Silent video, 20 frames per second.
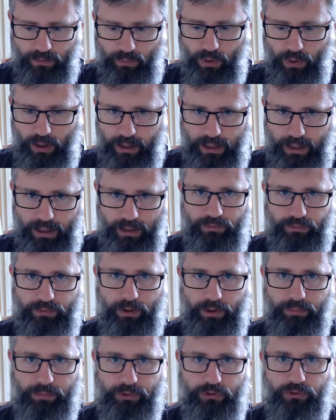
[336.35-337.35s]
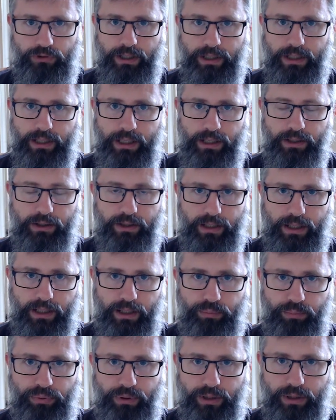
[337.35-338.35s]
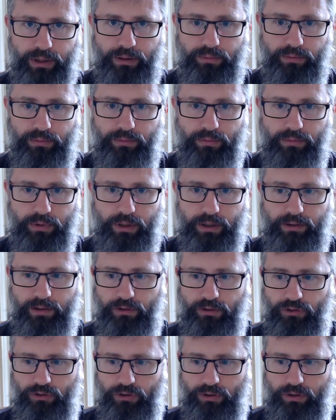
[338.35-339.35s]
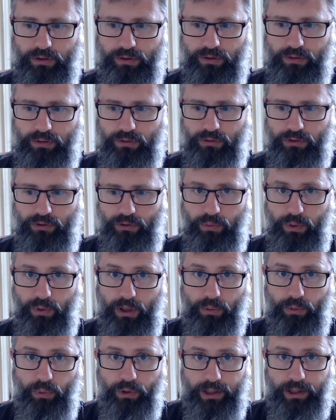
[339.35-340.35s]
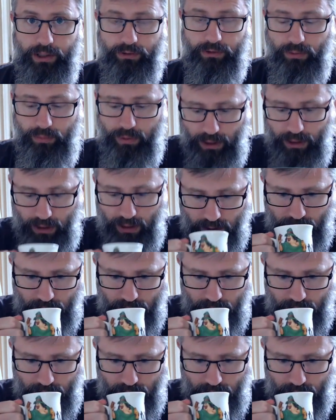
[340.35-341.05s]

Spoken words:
working from to try and get the print edition to where I want it to be.